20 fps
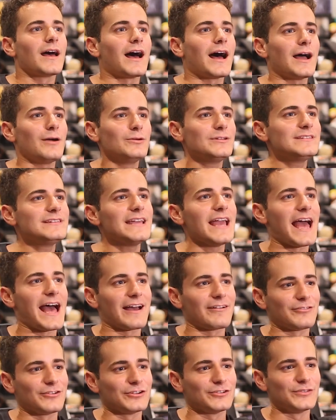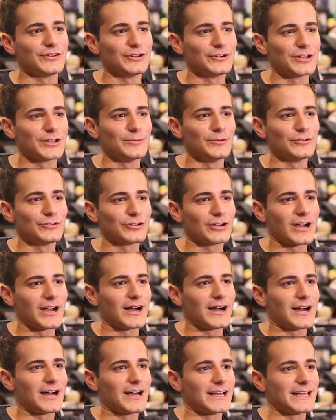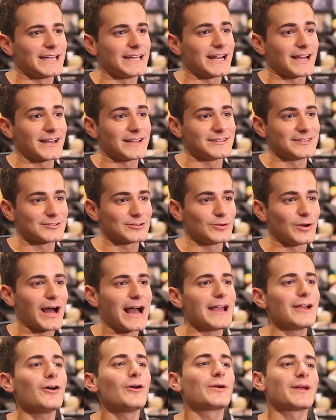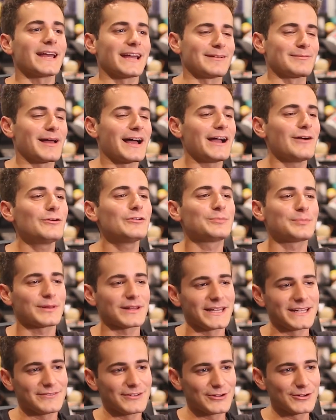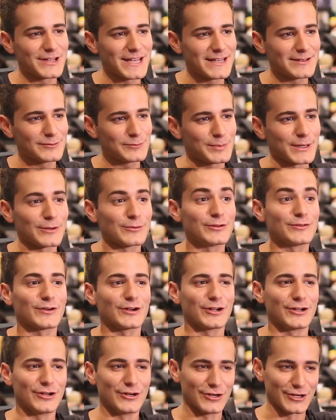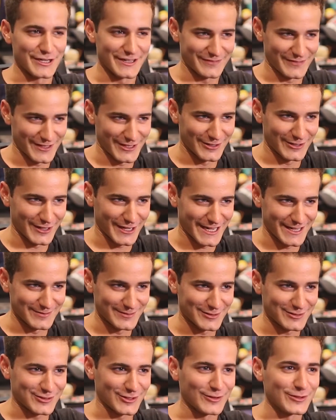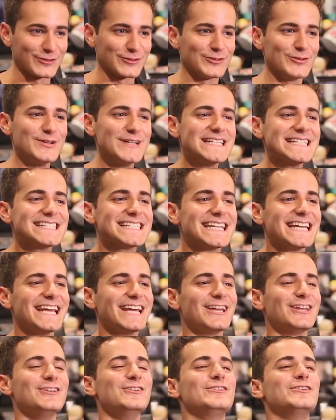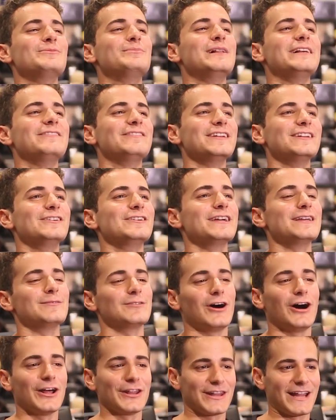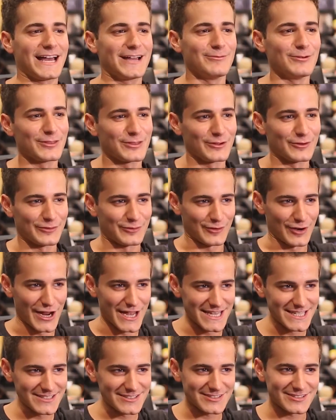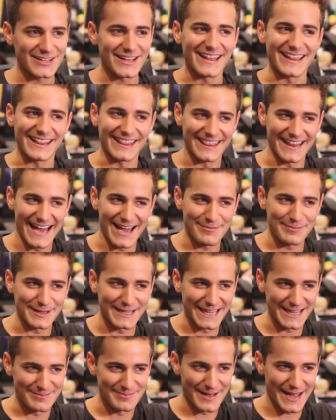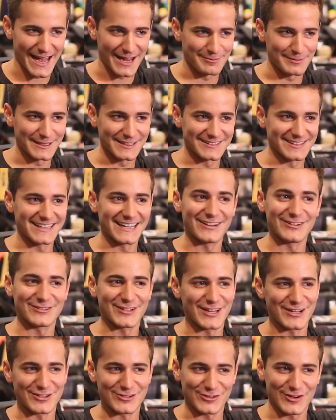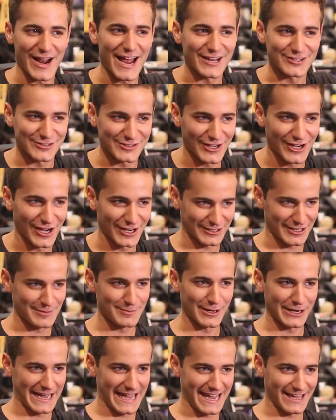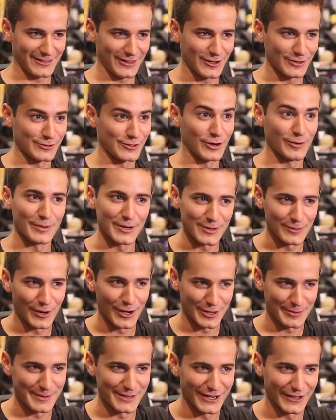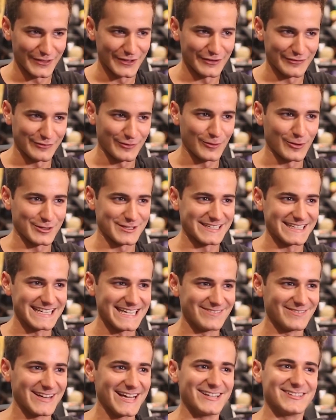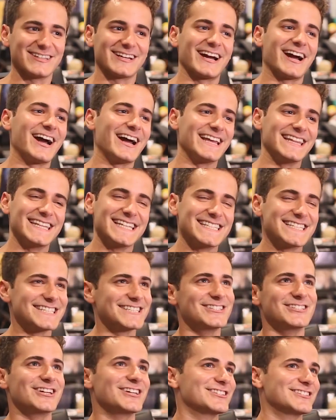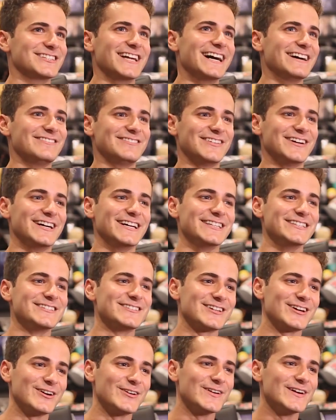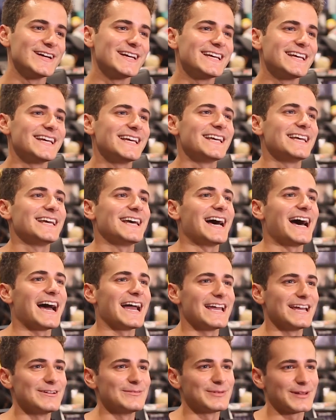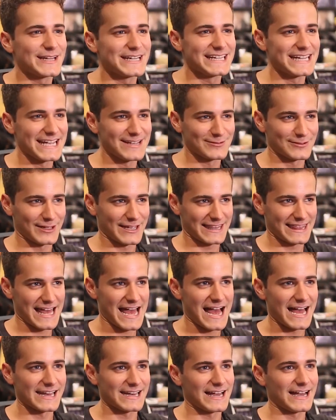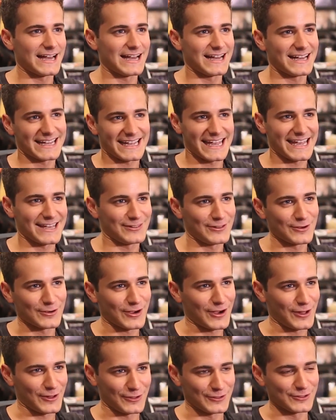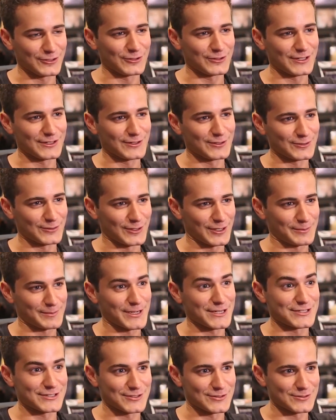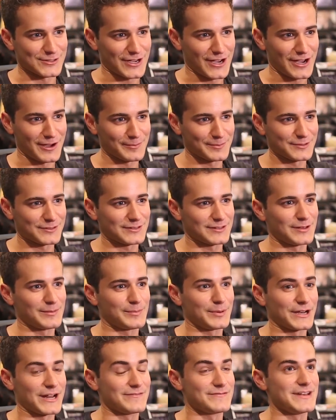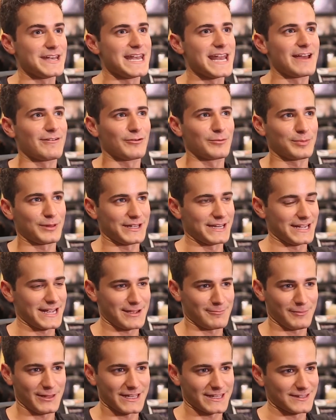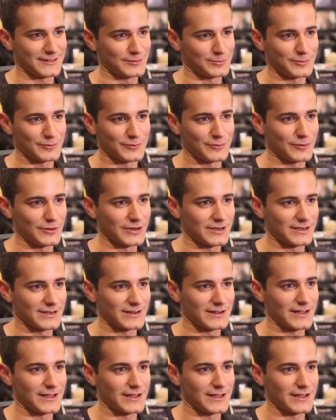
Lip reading: I was the average video game user in high school. I always played video games, but I was never good at video games. So as soon as you could play video games online with your friends, that became bad because then I was getting trash talked. I'm on Halo. Nobody wanted me on their 4 team. And I was like, all right, this is just not fun. So I had played games like that, Halo, Call of Duty. Those are like my 2 tops. But I've never played a game like this before.